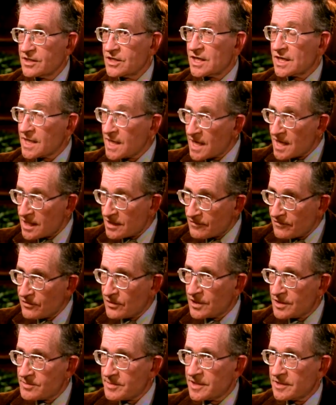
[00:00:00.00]
You can't
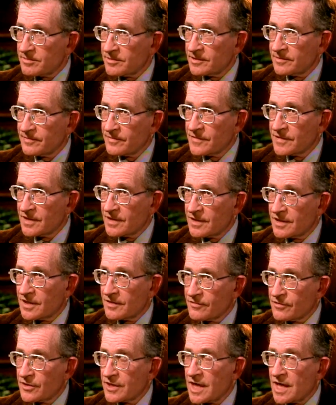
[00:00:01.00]
force people.
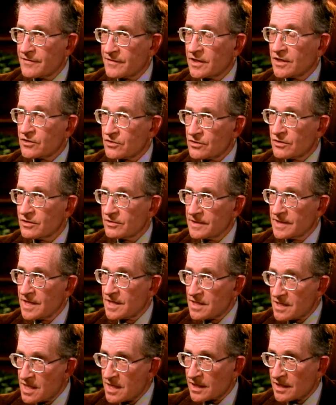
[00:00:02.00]
Therefore, you have to control what they
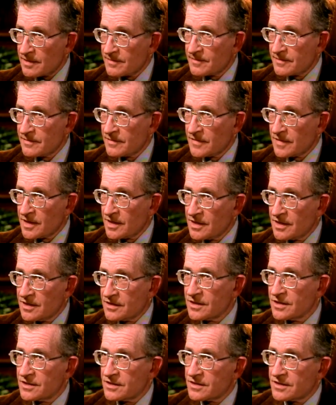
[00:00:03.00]
think.
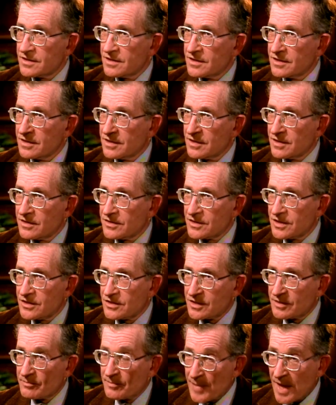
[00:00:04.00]
Since
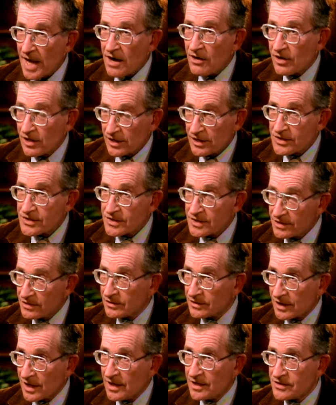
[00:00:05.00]
power is still
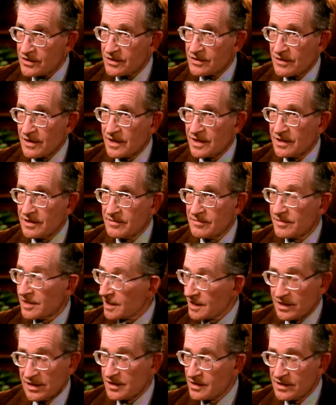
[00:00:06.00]
concentrated, but
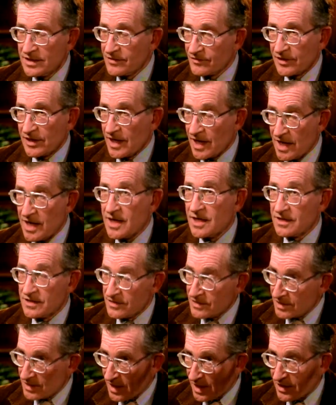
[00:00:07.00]
in different hands
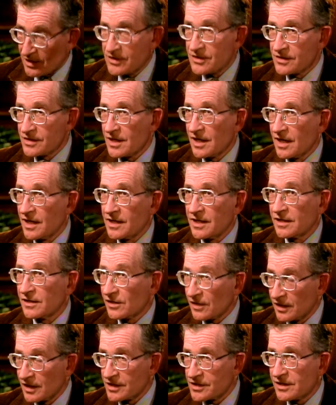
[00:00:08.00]
in our society,
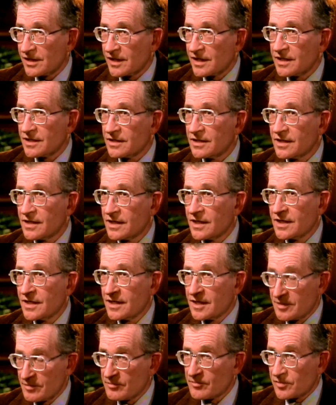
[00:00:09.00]
largely in
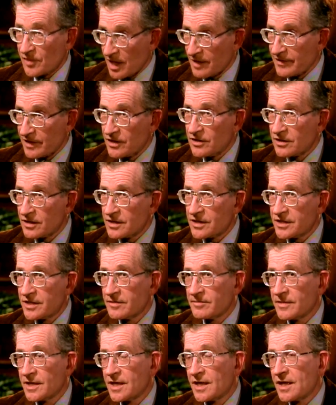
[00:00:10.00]
private ownership,
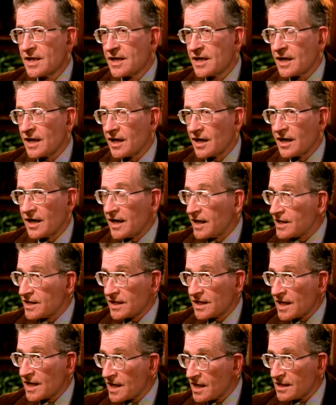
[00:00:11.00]
and you
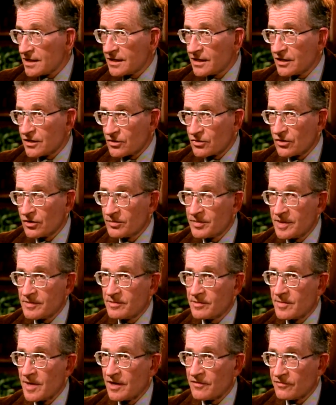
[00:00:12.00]
can't control people
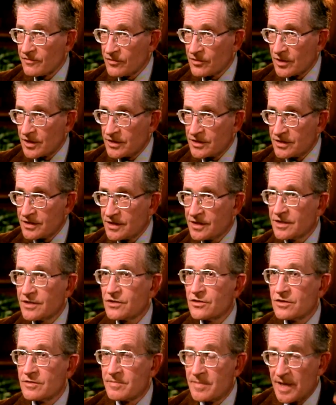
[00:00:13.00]
by force,
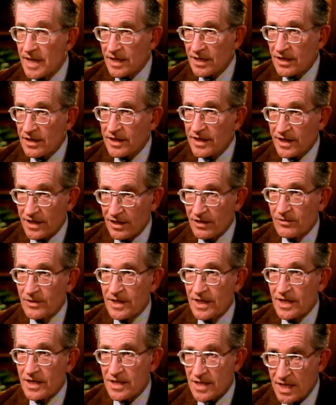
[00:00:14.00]
you'd better care what
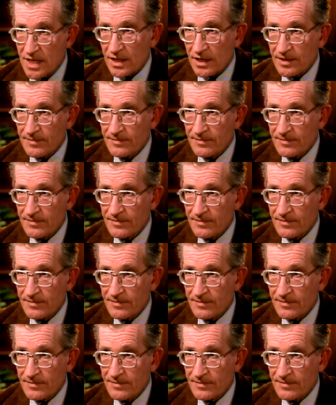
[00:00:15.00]
they think.